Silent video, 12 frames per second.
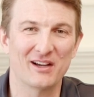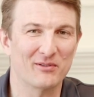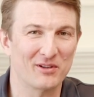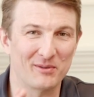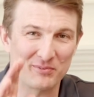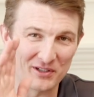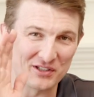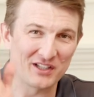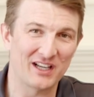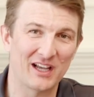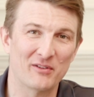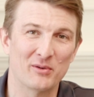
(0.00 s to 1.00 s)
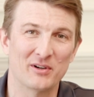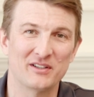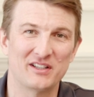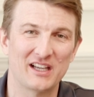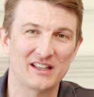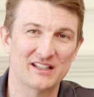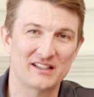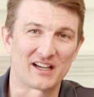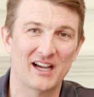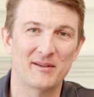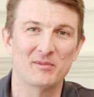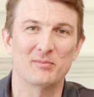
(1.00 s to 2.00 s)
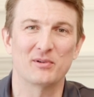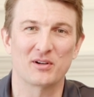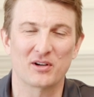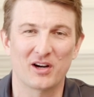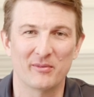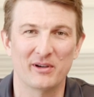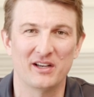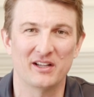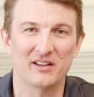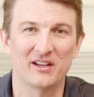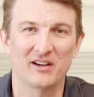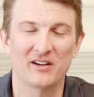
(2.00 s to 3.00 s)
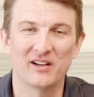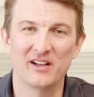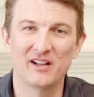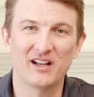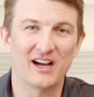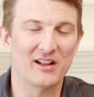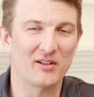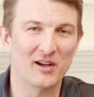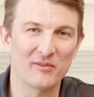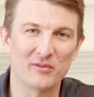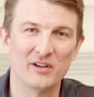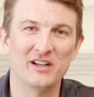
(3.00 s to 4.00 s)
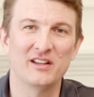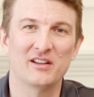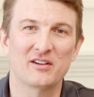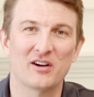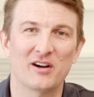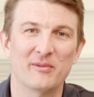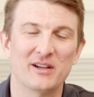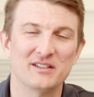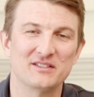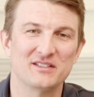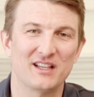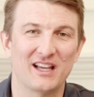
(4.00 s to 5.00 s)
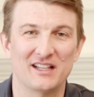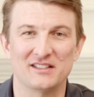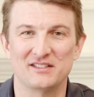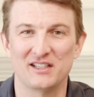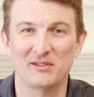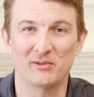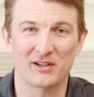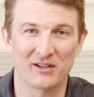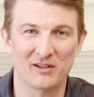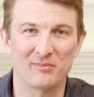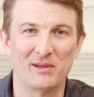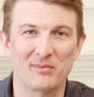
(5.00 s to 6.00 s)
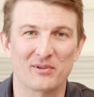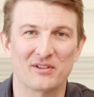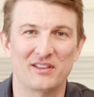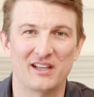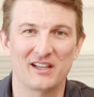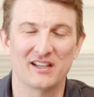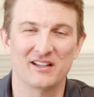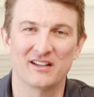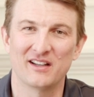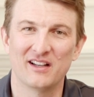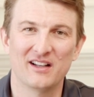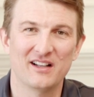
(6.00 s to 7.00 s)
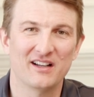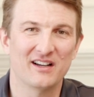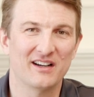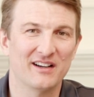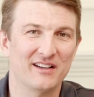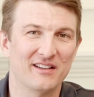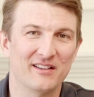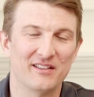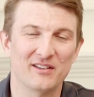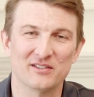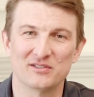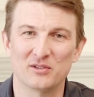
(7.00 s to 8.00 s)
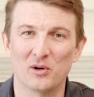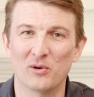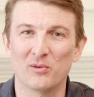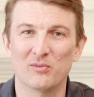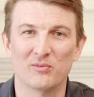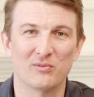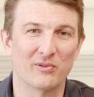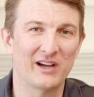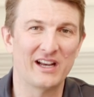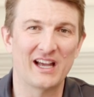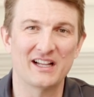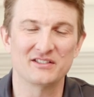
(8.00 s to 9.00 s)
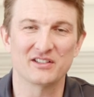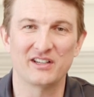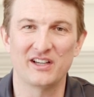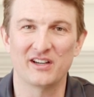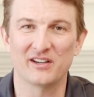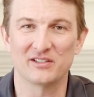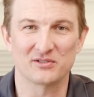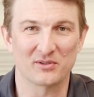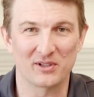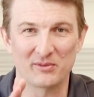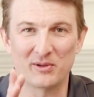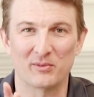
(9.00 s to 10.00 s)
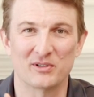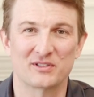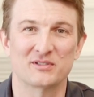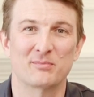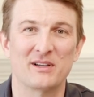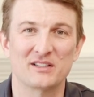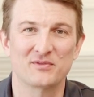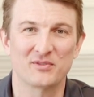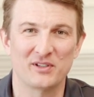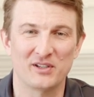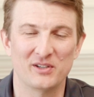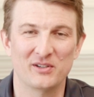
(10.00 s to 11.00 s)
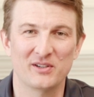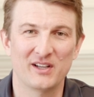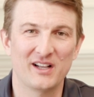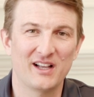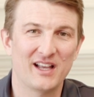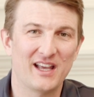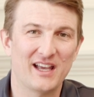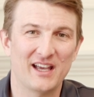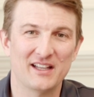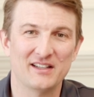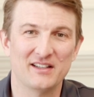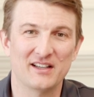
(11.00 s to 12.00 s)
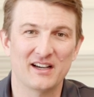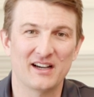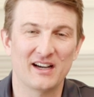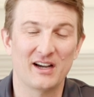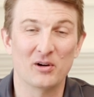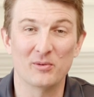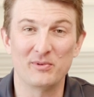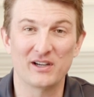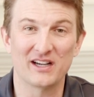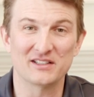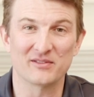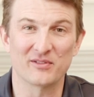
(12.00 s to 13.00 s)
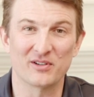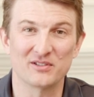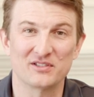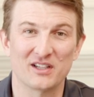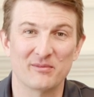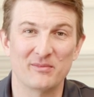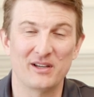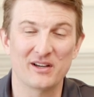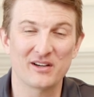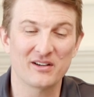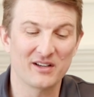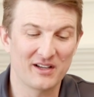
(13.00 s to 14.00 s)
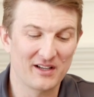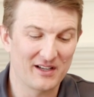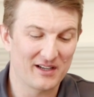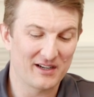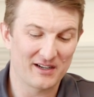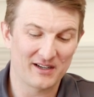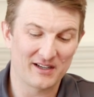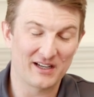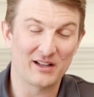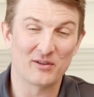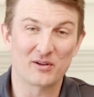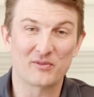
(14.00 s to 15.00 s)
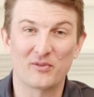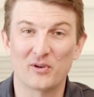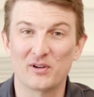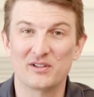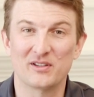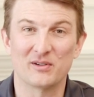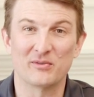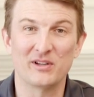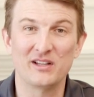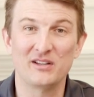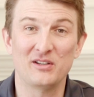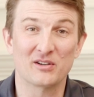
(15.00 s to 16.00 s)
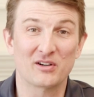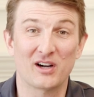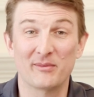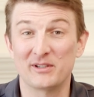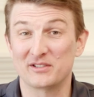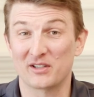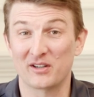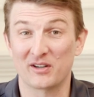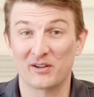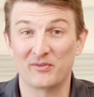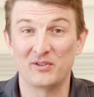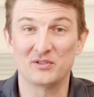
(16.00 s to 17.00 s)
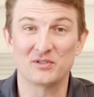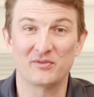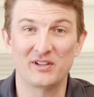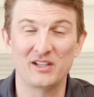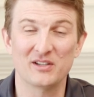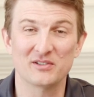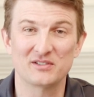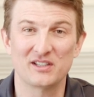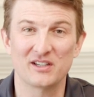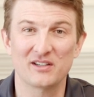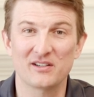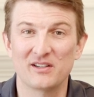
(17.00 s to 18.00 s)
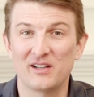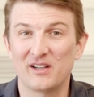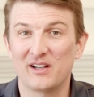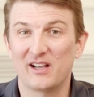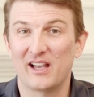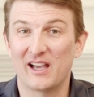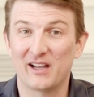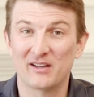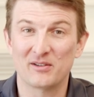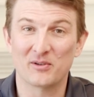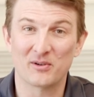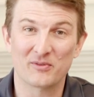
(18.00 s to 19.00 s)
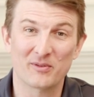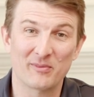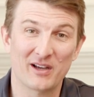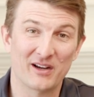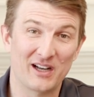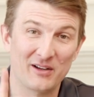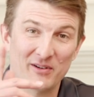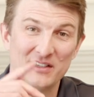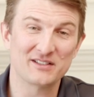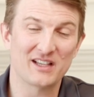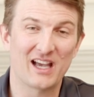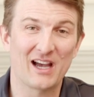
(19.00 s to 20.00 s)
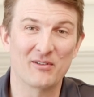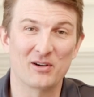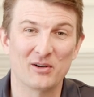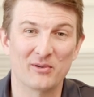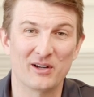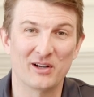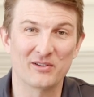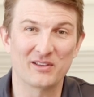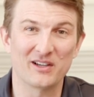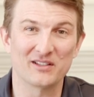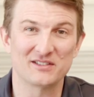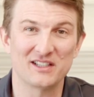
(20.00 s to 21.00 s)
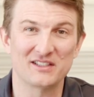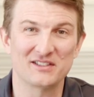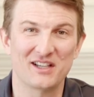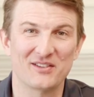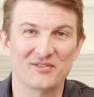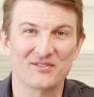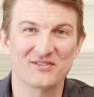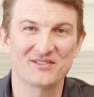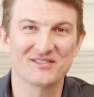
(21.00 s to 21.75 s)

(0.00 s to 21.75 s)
I really appreciate everyone taking the time to put a comment in there. I love reading the comments and seeing what other people are thinking. There's no right answer here. It's only what works best for you. And I hope you guys have learned something here. And I look forward to reading your comments on our future videos here and going from there. Anyways, have a good one out there. Stay safe.